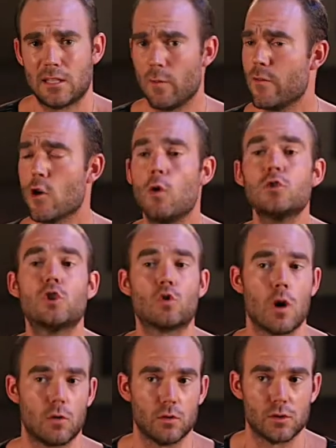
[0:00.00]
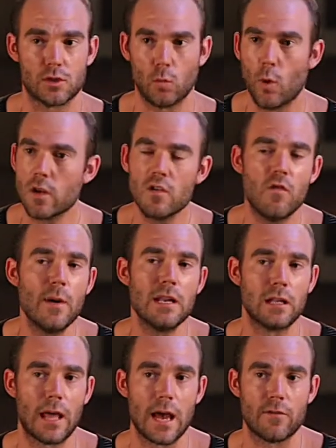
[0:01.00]
some of your own struggles, where you've
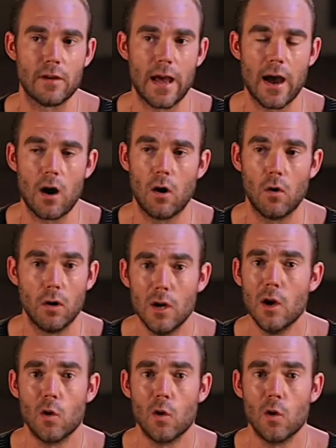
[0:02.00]
been in life, and how